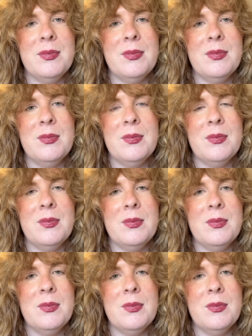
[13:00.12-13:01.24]

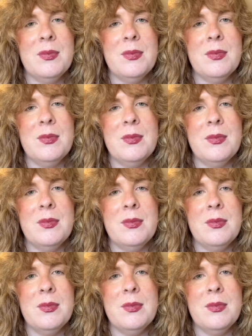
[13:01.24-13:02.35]

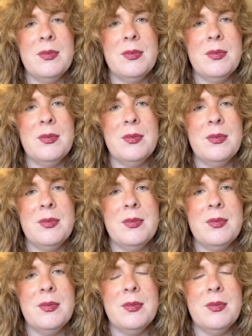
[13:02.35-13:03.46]

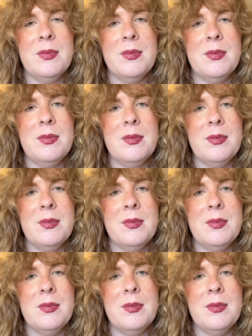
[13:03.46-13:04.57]

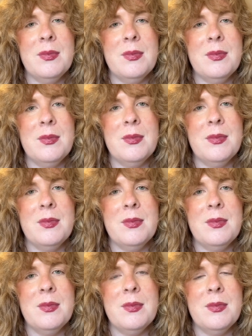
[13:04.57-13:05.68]

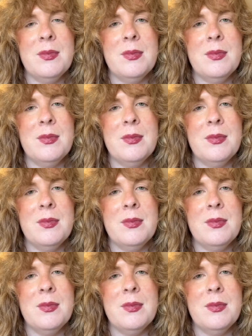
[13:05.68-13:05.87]
This person isn't speaking.